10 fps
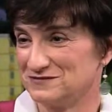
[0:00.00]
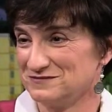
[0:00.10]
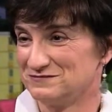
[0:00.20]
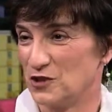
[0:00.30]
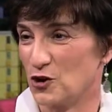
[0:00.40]

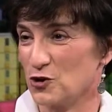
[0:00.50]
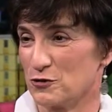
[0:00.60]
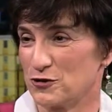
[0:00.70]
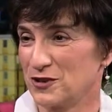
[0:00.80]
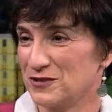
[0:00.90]
That's right.
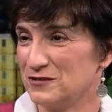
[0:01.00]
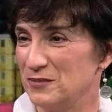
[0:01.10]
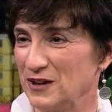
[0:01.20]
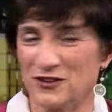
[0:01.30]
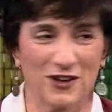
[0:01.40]
earth
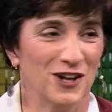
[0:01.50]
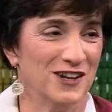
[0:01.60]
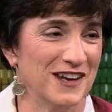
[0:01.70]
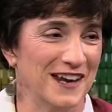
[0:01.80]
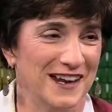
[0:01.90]
and
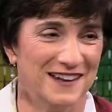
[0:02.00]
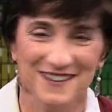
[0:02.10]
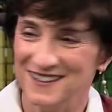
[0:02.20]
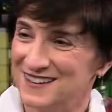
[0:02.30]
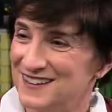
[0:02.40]
so I, I don't